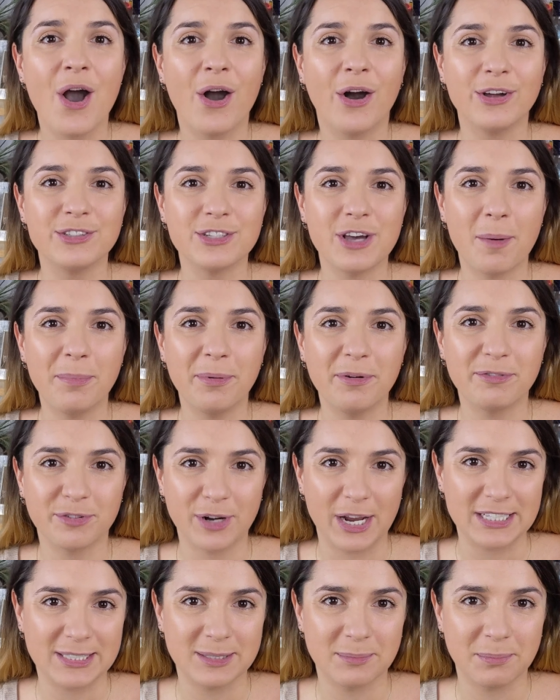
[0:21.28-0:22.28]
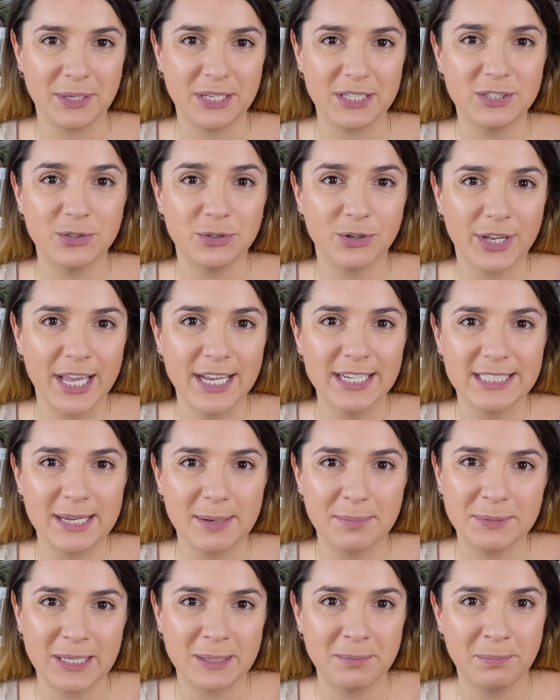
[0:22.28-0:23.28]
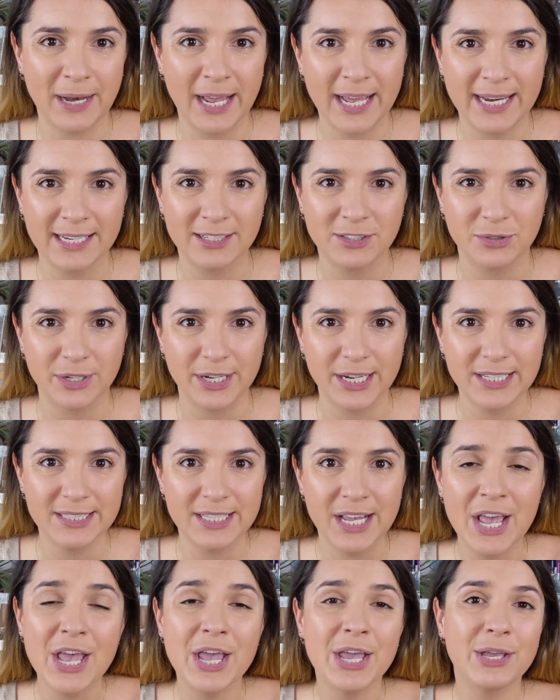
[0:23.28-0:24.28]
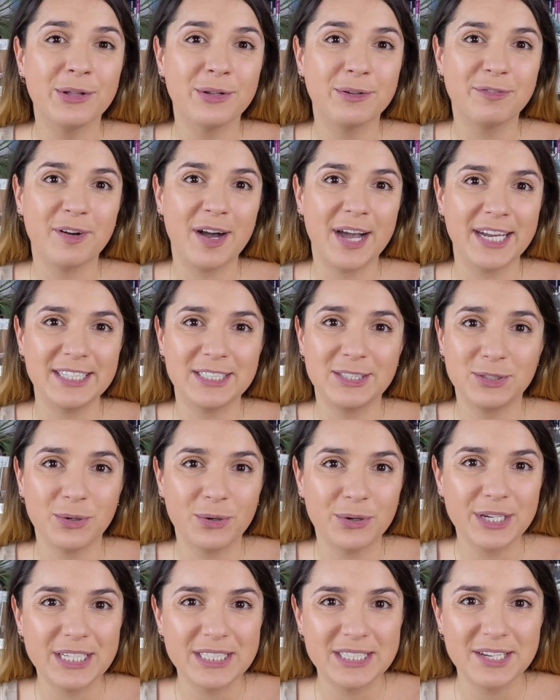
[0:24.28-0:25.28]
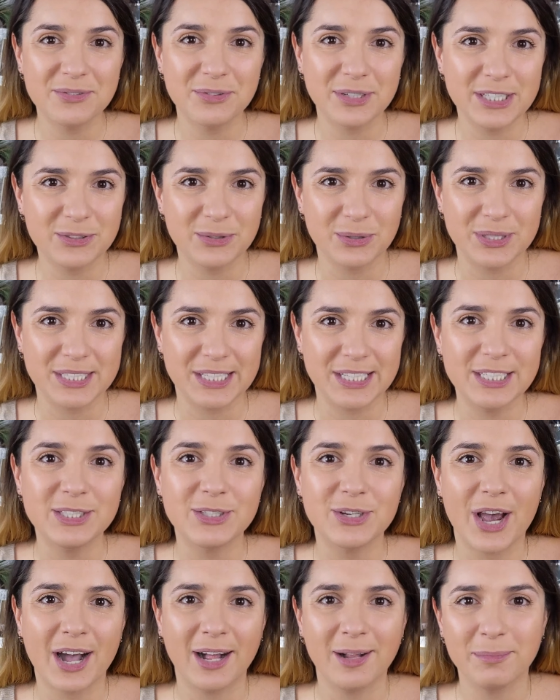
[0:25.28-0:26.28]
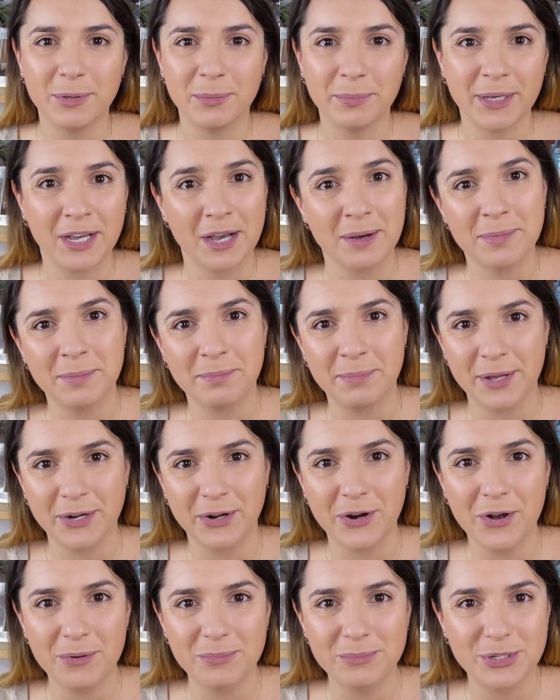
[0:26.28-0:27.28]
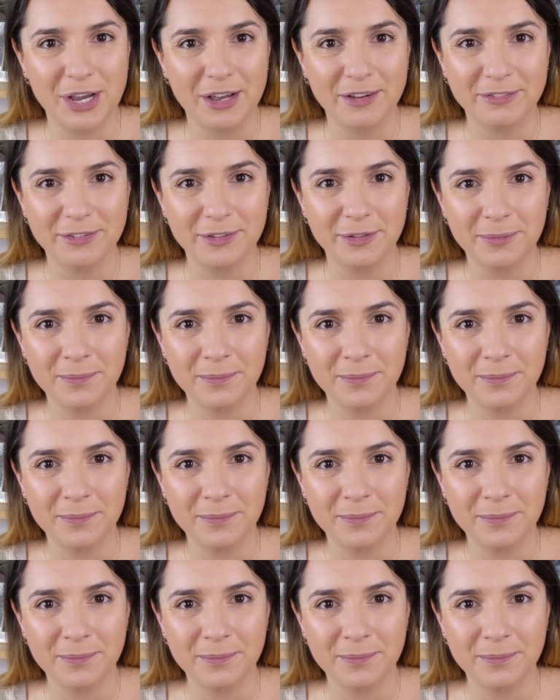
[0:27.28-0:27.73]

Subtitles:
On top of recipes, cooking tips and plating tricks, you'll find stories and resources to help you become a better home chef.